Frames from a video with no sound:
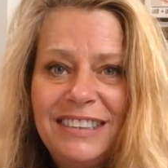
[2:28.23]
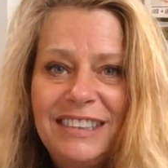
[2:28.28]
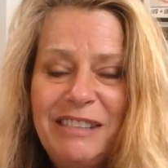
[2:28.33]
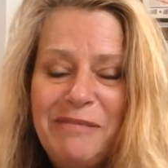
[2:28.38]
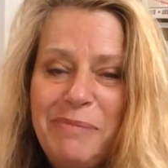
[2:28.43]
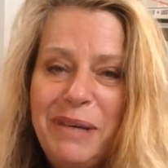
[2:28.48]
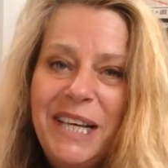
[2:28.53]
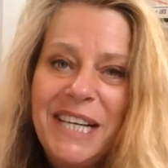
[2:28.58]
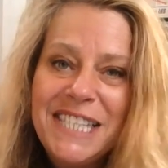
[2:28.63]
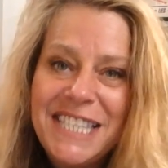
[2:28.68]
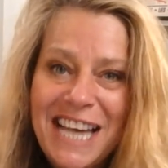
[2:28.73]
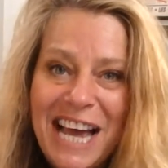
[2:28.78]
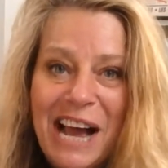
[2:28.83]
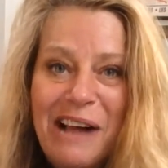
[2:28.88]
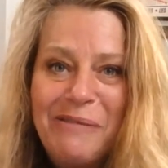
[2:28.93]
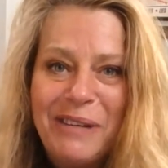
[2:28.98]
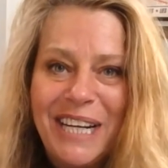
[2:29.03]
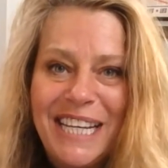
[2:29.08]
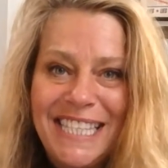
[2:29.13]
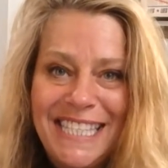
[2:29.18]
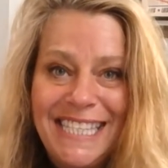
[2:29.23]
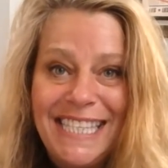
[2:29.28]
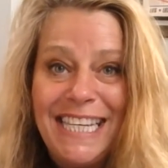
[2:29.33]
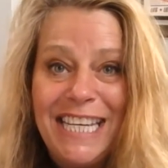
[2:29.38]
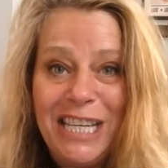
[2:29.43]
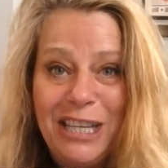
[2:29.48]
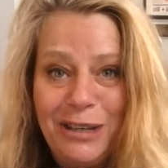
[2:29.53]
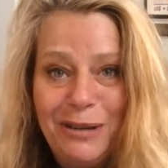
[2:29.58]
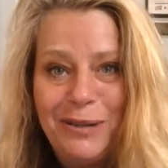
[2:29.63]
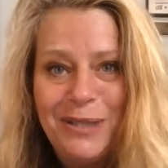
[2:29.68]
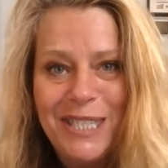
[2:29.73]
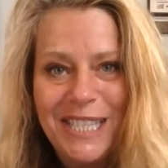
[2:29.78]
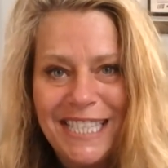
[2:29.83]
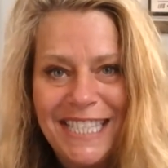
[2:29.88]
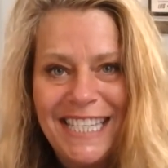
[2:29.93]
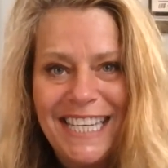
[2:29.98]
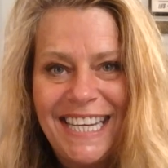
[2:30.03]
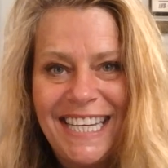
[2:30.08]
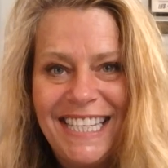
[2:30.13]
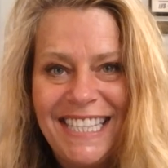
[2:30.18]
because I want to see you
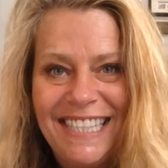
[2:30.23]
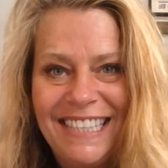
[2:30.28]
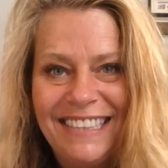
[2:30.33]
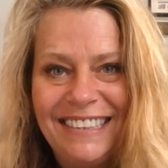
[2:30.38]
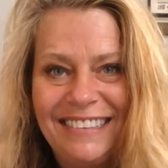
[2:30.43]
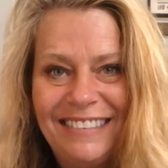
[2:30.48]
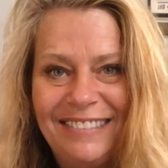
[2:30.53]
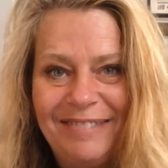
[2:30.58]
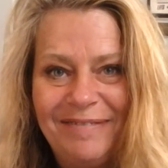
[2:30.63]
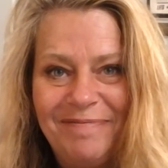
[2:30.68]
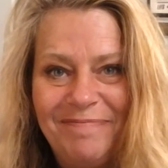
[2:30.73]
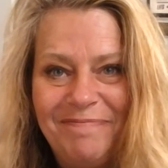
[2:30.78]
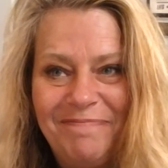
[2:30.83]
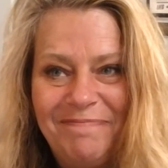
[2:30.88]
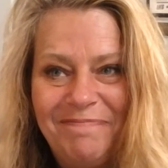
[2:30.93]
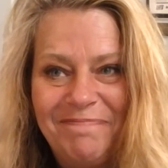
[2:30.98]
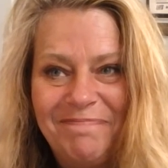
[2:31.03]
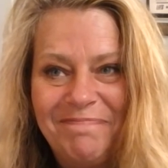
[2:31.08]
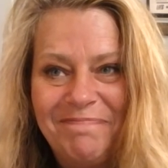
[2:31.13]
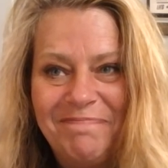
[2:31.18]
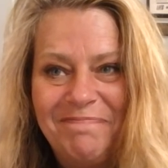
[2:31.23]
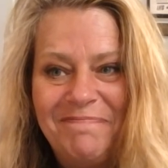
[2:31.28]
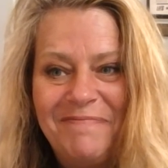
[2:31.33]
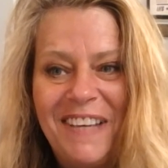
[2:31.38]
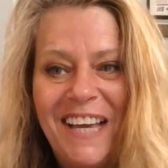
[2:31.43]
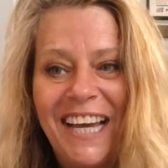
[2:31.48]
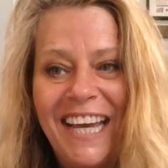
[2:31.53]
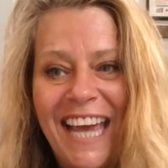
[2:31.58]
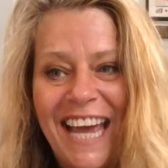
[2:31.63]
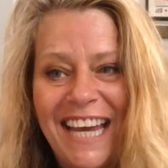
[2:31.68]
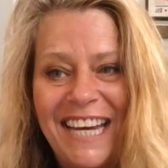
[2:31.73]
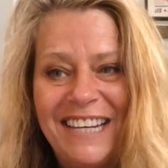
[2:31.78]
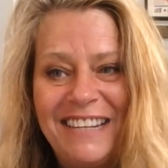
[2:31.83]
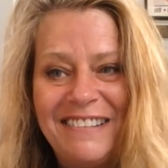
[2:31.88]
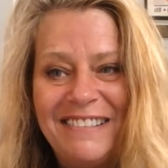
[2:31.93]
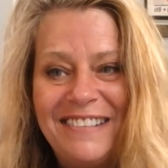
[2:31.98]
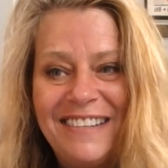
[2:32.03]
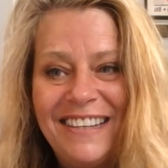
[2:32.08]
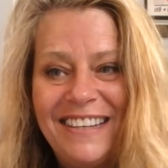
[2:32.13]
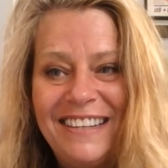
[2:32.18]
succeed. Again,
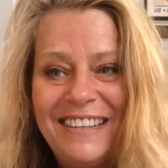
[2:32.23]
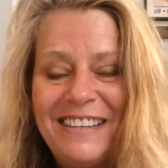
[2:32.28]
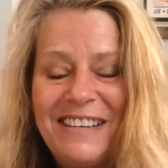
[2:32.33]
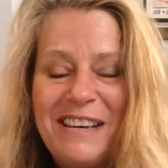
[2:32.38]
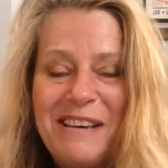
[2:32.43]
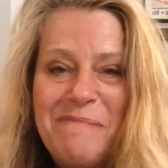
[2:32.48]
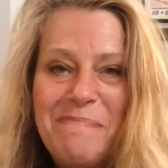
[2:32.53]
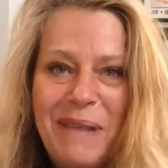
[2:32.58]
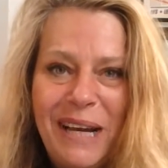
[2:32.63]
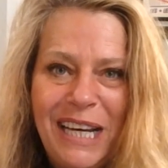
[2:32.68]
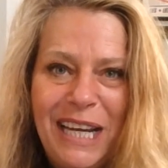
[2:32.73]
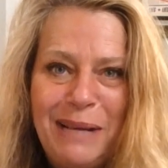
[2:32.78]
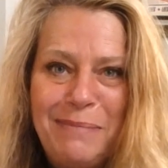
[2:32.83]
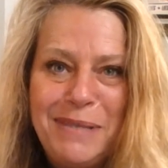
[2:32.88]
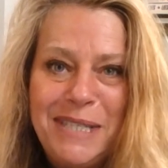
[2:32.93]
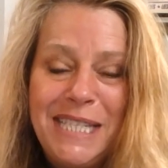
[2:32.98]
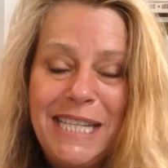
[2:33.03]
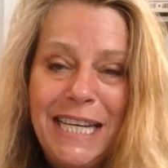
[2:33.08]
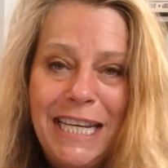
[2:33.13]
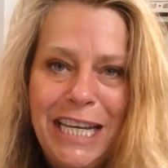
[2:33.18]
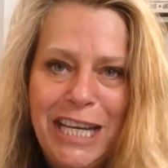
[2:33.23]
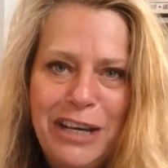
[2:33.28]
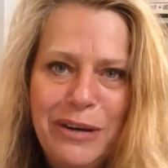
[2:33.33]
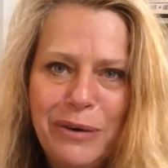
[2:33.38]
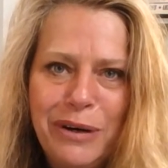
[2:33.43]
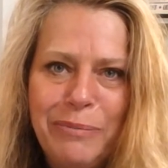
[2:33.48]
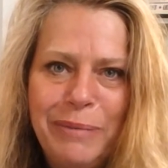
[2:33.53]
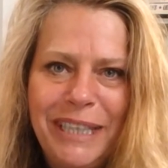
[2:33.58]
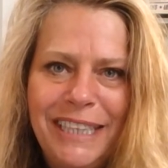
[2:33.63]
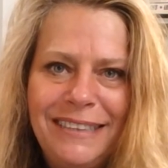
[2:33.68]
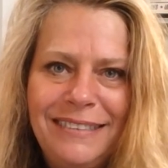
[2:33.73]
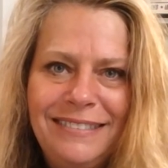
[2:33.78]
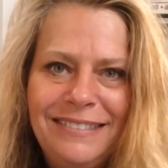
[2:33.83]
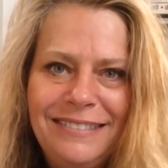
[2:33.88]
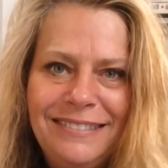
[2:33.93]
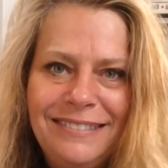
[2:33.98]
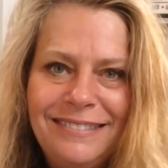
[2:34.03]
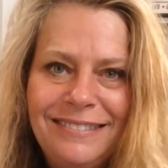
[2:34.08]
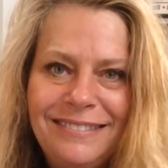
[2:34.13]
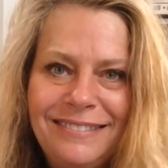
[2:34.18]
my name's Tina Heuermann.
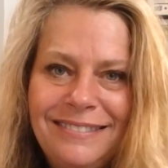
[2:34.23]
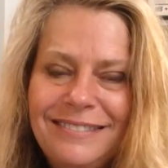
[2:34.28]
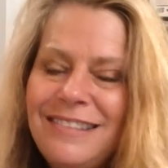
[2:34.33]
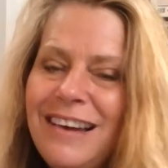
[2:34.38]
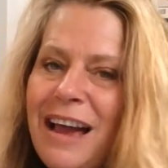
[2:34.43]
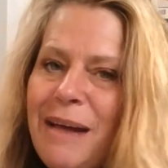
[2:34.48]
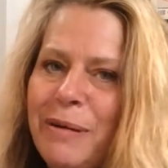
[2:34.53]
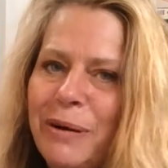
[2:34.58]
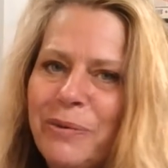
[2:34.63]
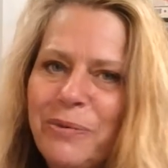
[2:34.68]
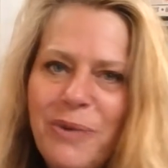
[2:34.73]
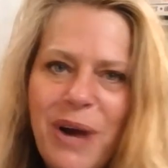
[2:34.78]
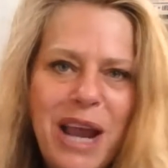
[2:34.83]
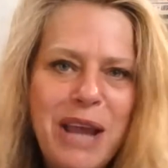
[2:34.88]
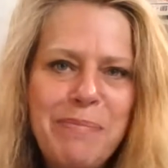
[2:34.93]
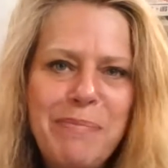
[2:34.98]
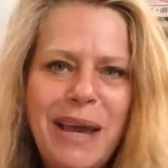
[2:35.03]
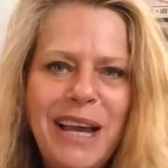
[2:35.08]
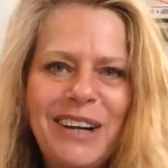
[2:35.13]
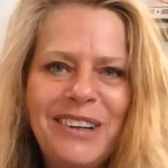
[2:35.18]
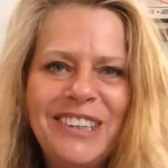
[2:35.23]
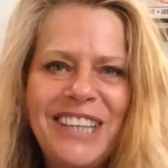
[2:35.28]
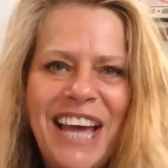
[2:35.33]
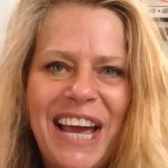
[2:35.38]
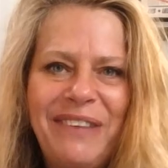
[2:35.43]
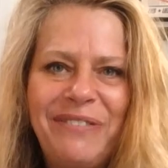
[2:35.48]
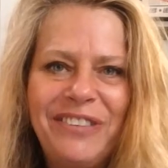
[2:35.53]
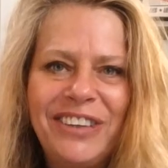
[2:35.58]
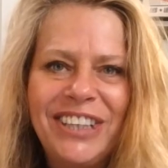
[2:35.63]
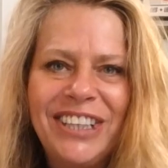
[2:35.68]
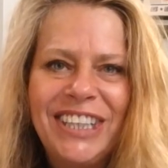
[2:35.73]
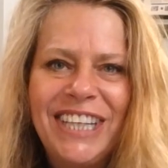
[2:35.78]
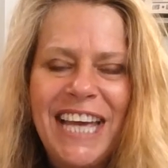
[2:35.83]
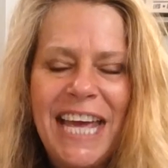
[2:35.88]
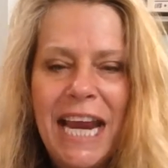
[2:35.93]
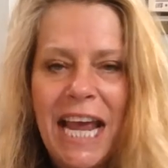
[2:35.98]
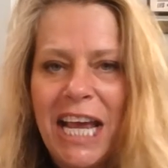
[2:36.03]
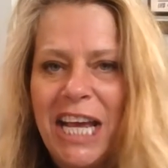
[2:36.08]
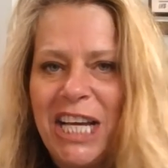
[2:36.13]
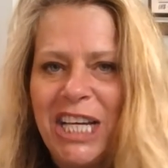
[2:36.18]
I'm a Rank Maker lifer, and
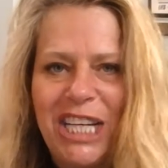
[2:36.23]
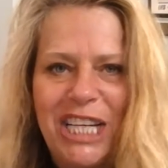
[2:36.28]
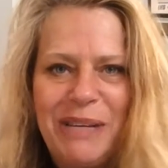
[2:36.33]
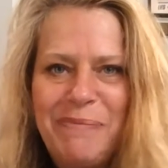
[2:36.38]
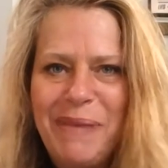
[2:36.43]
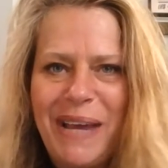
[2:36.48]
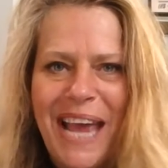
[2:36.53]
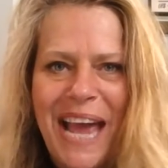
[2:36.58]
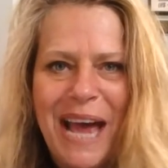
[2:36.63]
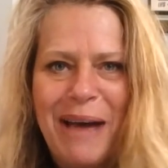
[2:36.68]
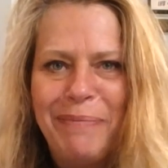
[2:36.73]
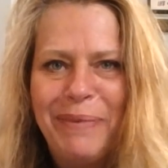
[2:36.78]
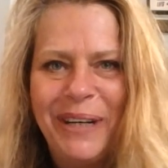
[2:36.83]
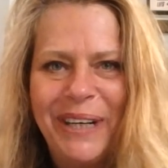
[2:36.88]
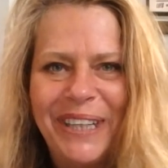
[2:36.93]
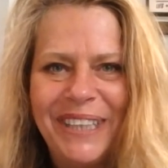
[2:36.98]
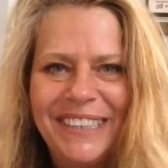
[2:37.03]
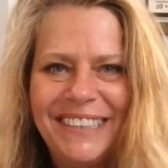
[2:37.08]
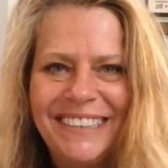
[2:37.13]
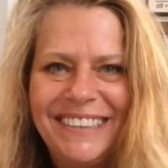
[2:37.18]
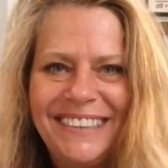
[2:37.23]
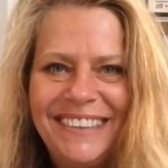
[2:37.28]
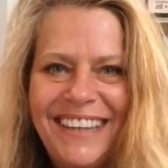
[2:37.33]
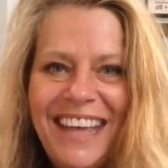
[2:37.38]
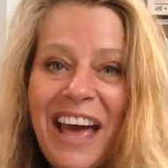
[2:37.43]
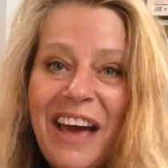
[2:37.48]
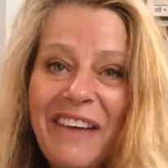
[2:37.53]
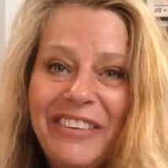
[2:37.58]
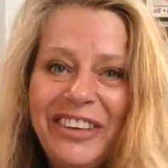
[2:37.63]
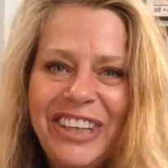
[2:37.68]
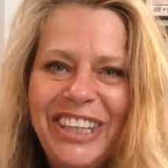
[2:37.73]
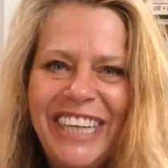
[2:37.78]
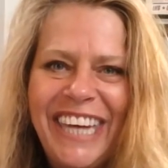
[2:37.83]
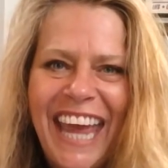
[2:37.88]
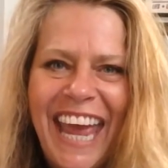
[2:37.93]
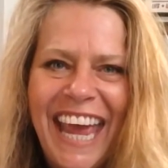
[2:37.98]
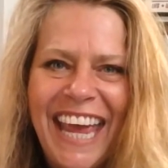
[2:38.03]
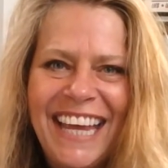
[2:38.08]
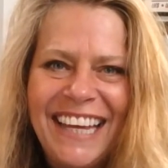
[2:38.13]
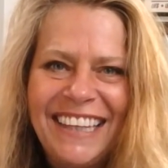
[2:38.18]
I couldn't be happier. Have a good
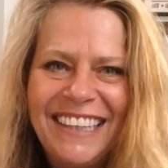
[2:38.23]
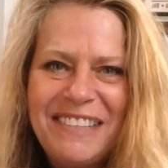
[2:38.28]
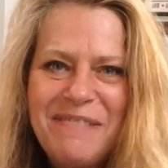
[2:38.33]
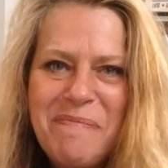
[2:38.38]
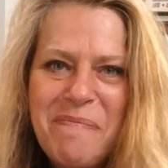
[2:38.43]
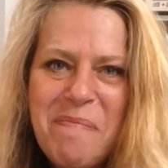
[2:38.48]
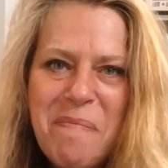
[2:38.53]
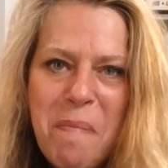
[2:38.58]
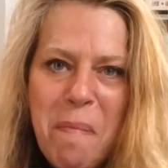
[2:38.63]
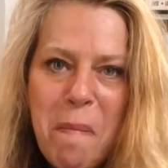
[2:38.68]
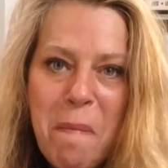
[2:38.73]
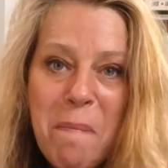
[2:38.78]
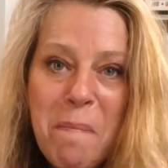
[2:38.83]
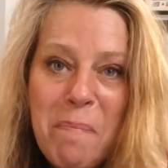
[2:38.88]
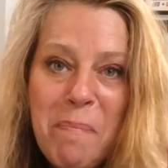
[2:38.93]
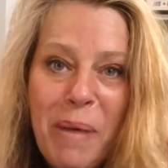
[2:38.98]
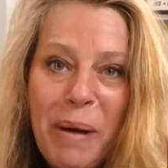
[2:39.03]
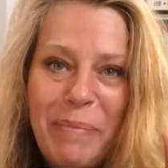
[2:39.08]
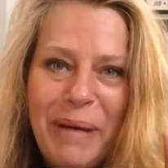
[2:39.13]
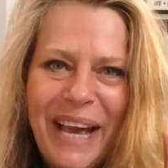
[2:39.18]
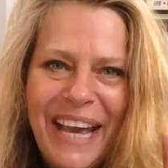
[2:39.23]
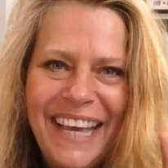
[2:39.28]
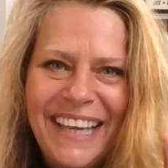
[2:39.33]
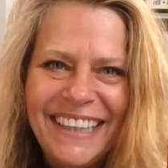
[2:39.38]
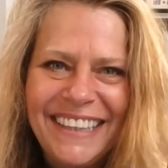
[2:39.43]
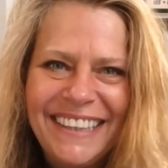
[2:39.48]
day. Bye-bye.